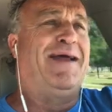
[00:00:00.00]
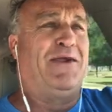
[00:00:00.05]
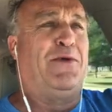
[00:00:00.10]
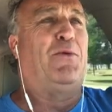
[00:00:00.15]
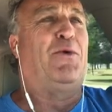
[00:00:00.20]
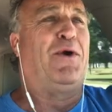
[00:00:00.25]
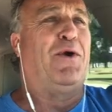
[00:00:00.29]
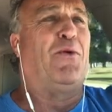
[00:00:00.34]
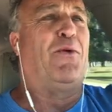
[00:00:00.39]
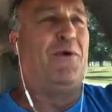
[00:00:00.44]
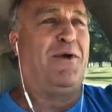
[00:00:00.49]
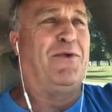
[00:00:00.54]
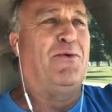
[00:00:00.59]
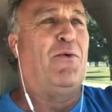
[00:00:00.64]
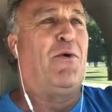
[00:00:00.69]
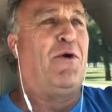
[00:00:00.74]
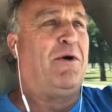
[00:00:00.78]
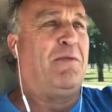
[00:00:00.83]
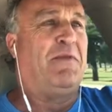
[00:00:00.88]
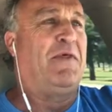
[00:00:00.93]
we're in a world
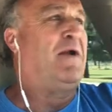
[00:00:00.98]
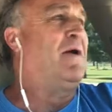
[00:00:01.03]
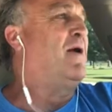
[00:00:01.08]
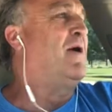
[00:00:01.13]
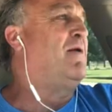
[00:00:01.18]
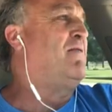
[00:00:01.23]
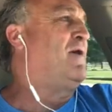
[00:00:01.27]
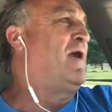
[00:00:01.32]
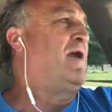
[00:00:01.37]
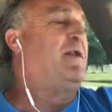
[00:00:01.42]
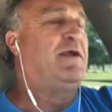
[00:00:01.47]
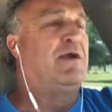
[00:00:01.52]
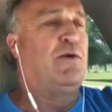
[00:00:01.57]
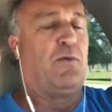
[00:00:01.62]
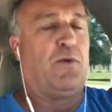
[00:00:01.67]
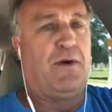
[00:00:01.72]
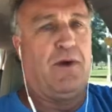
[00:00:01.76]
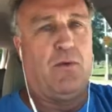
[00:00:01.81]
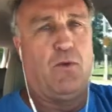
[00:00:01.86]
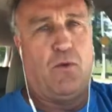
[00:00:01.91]
war, but they don't have any idea
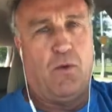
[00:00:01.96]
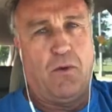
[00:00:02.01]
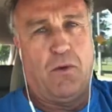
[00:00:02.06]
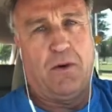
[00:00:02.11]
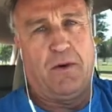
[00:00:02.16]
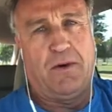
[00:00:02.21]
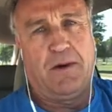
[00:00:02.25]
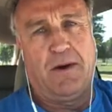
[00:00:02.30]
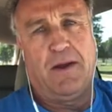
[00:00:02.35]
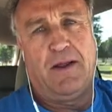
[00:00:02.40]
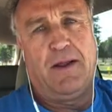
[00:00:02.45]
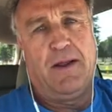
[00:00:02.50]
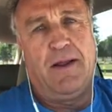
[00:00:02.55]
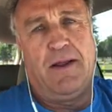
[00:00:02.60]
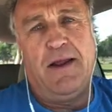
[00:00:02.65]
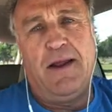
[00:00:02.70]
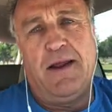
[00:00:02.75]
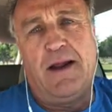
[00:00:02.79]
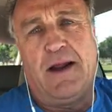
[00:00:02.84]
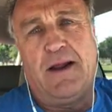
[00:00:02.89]
we're in a war.
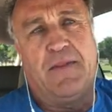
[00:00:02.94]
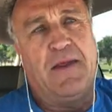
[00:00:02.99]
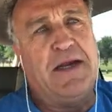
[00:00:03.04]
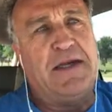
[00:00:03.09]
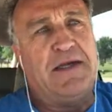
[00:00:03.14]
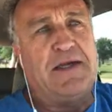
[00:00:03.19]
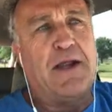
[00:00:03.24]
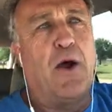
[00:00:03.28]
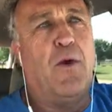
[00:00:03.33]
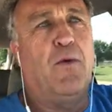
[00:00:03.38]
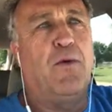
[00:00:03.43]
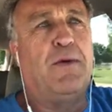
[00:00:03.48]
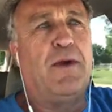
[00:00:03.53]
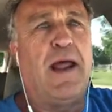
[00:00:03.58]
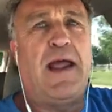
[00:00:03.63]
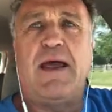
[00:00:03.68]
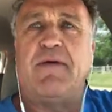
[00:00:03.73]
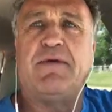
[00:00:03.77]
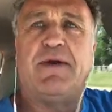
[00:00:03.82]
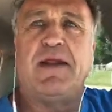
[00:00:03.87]
And they don't
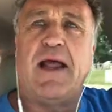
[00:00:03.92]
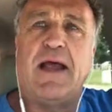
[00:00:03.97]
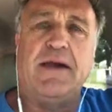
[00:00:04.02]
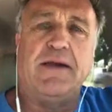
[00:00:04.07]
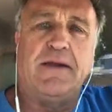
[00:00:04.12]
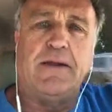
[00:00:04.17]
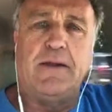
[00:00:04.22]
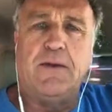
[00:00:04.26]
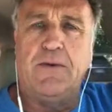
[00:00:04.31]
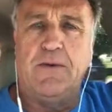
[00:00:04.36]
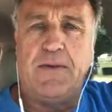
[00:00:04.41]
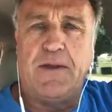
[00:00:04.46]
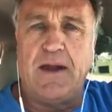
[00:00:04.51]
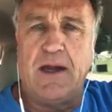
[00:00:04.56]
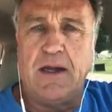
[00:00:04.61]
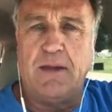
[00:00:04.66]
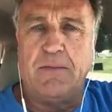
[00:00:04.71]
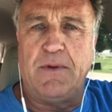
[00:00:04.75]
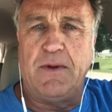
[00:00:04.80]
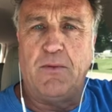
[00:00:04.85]
have any idea who the
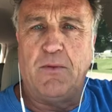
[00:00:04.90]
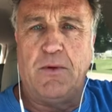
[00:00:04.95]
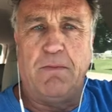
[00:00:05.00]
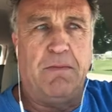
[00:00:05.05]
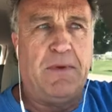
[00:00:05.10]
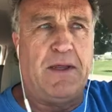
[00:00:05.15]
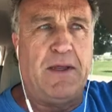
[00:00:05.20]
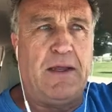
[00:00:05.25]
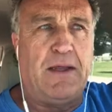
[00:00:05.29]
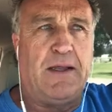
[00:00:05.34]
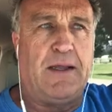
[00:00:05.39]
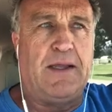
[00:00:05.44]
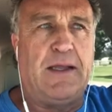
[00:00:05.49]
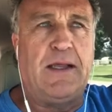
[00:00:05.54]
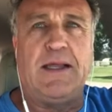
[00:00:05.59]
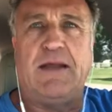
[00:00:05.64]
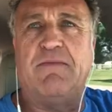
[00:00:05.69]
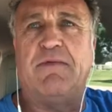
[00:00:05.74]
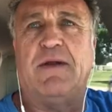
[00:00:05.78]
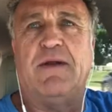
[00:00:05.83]
enemy would be,
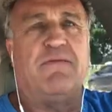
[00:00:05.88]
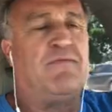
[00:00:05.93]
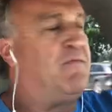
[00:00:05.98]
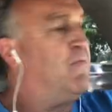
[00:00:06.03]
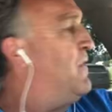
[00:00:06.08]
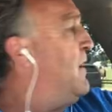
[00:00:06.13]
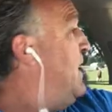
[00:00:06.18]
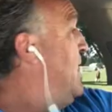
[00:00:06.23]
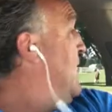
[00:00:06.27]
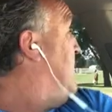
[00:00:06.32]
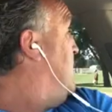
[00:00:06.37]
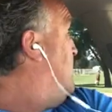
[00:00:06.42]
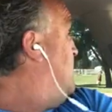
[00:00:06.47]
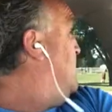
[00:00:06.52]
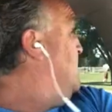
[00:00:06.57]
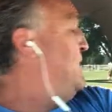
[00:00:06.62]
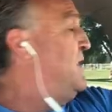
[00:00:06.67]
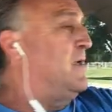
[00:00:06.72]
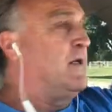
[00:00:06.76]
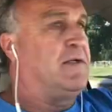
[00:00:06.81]
even if they
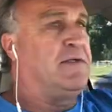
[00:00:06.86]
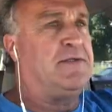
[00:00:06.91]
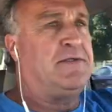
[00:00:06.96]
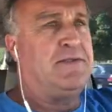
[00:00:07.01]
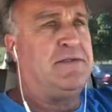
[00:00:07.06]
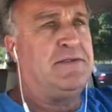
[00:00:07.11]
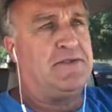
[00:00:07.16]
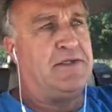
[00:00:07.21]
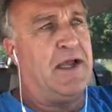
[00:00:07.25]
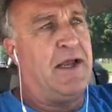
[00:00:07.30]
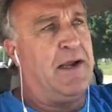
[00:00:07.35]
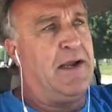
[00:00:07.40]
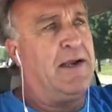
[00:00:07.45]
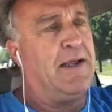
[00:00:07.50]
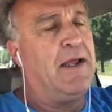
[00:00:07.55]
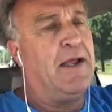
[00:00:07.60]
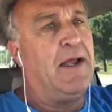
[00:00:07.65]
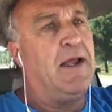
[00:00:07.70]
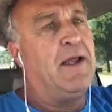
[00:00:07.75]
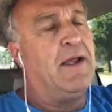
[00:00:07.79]
did
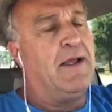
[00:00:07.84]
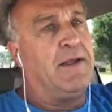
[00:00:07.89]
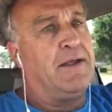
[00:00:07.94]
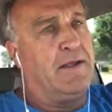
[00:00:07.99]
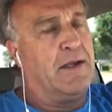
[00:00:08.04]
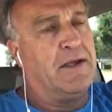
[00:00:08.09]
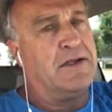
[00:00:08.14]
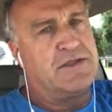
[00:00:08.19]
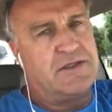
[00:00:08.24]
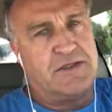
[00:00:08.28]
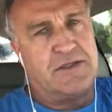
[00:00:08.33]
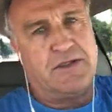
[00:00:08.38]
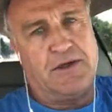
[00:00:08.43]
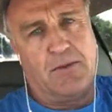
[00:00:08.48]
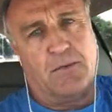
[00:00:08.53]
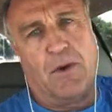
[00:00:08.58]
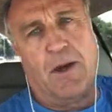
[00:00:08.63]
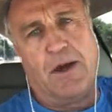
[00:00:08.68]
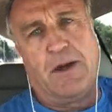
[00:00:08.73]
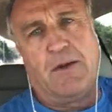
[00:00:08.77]
say, yes,
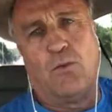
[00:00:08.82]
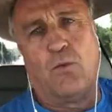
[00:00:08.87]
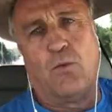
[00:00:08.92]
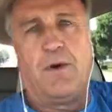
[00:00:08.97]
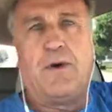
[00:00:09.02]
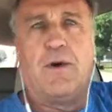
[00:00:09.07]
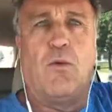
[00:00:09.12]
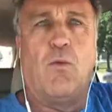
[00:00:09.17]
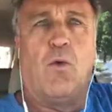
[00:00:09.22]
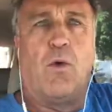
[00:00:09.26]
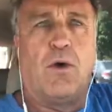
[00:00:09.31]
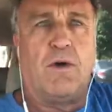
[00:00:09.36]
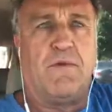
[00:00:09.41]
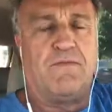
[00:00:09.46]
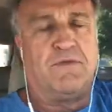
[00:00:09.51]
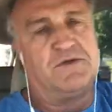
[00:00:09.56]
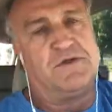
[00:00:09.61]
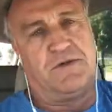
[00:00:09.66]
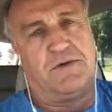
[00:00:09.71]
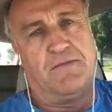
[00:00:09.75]
you're right, in a war
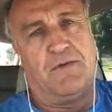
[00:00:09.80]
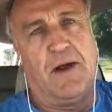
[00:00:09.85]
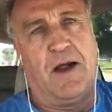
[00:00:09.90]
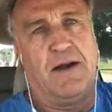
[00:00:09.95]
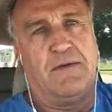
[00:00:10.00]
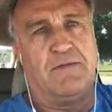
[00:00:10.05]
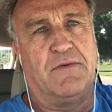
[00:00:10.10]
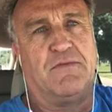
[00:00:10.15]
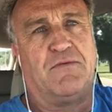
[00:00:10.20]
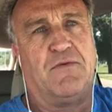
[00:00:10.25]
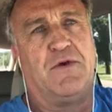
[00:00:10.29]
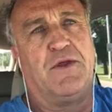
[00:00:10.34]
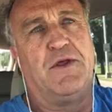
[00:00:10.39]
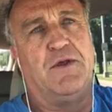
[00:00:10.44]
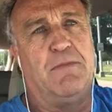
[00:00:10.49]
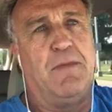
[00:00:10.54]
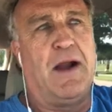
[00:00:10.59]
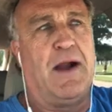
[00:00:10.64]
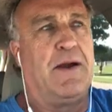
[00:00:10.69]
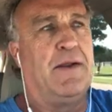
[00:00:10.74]
for survival for
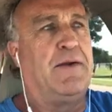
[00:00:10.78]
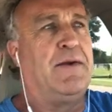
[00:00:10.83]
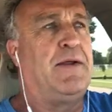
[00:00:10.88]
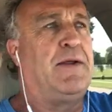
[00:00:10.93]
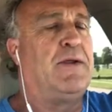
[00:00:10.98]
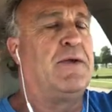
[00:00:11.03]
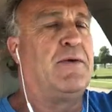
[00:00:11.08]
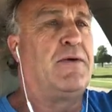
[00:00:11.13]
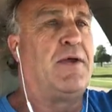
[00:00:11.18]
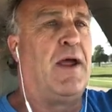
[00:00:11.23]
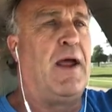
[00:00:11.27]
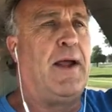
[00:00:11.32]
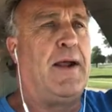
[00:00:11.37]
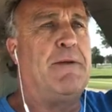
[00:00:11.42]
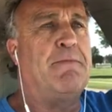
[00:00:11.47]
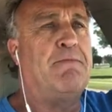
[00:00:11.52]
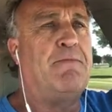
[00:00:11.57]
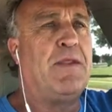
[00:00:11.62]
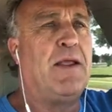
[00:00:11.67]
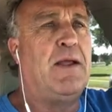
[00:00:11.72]
humanity,
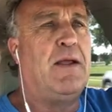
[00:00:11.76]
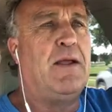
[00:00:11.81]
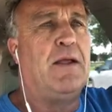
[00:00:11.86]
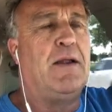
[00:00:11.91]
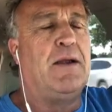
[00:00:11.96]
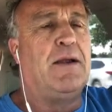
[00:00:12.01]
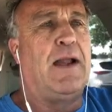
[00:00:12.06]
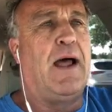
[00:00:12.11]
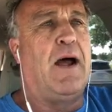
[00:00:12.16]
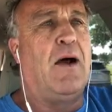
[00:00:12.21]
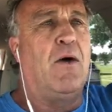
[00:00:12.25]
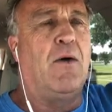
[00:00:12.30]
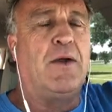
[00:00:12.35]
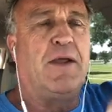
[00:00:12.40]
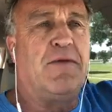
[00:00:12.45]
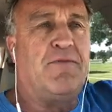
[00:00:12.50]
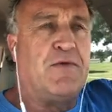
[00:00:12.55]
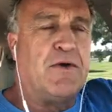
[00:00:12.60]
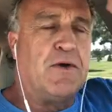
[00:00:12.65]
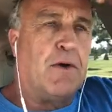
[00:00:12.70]
okay? Now,
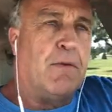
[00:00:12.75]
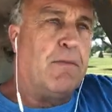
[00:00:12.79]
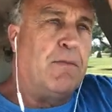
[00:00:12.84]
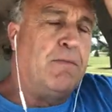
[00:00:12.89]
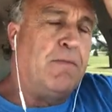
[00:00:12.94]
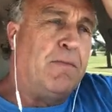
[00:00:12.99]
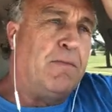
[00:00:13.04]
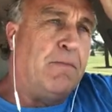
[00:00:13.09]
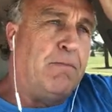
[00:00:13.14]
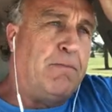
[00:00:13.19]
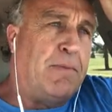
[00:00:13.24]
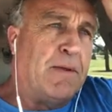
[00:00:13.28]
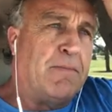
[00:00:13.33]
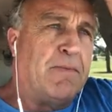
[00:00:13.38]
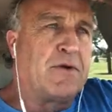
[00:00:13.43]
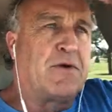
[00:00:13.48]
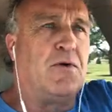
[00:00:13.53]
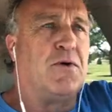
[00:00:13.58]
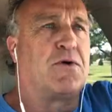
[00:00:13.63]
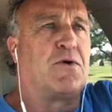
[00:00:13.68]
if you're a
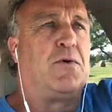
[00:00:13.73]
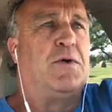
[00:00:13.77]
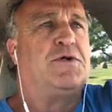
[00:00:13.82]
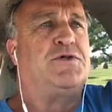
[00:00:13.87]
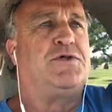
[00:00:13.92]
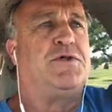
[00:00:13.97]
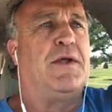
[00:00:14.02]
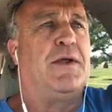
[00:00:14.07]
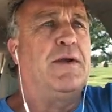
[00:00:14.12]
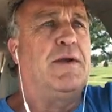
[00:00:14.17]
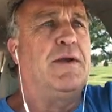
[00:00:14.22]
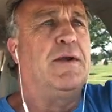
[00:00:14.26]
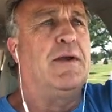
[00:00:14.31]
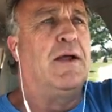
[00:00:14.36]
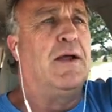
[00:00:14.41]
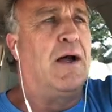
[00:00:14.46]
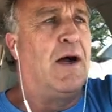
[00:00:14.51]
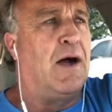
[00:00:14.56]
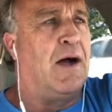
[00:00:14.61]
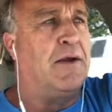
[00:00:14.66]
biblical Christian,
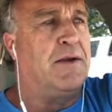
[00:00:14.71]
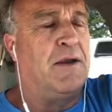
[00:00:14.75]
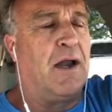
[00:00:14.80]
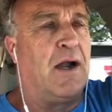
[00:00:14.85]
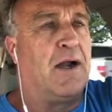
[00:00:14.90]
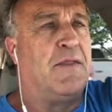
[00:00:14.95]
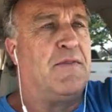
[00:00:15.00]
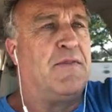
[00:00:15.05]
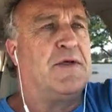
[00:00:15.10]
uh, none of